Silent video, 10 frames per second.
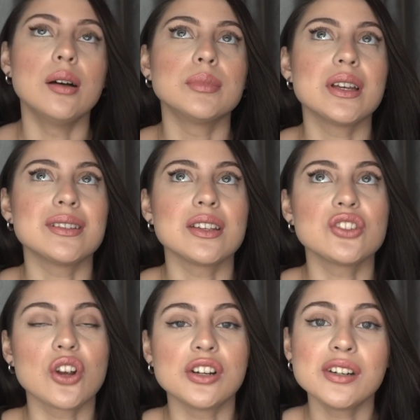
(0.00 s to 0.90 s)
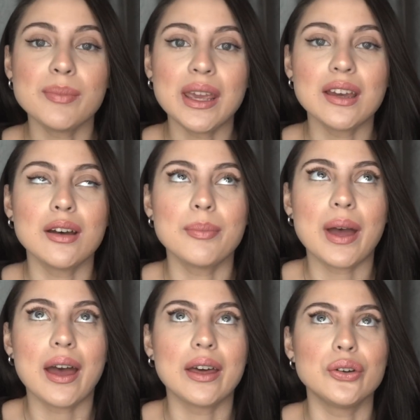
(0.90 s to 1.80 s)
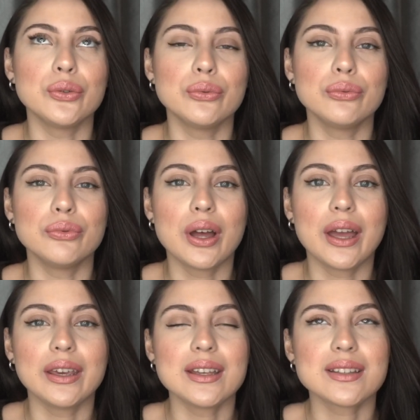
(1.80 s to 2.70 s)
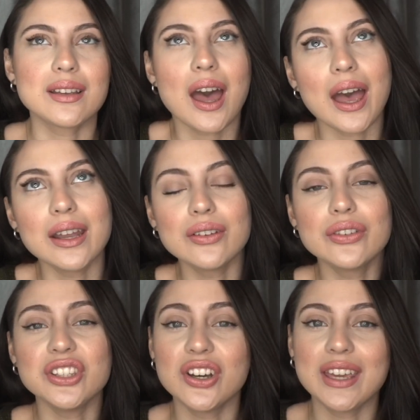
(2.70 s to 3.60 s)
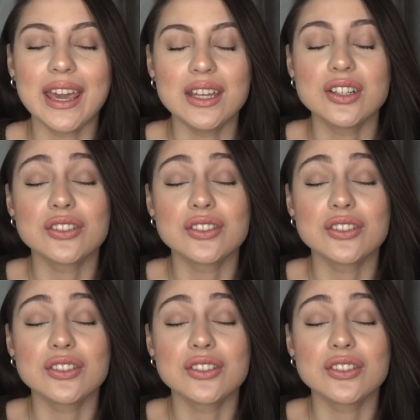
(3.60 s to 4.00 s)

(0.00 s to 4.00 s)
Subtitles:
because I started makeup at I guess a kind of a young age.